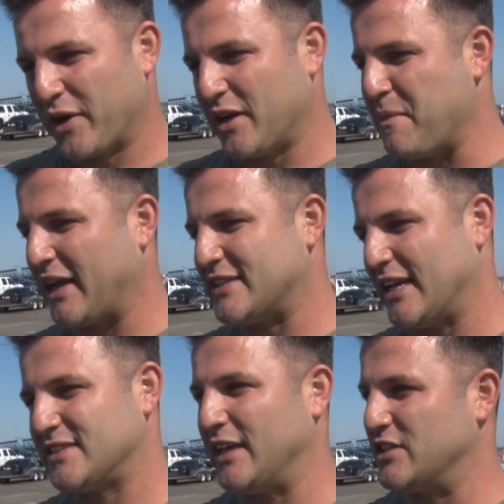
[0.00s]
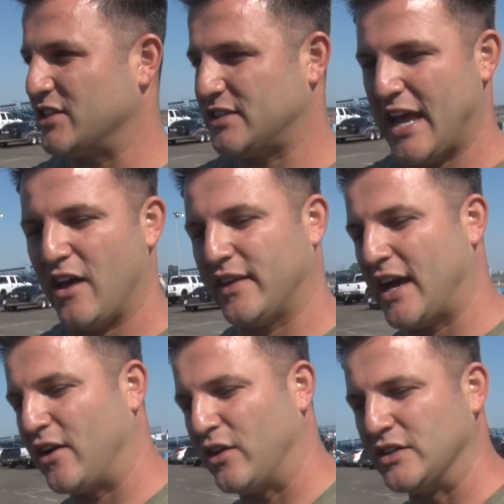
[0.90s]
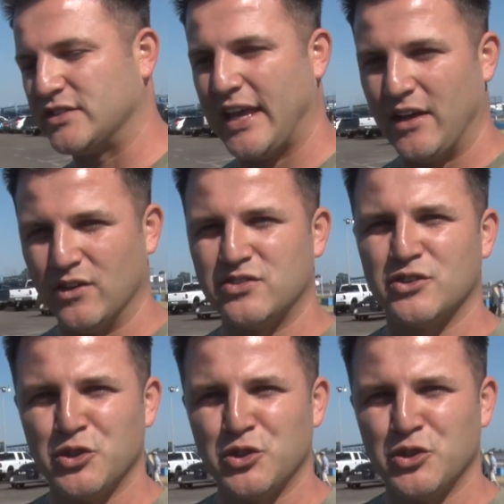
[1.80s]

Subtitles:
we're gonna make a test hit just now. They got it on the scales.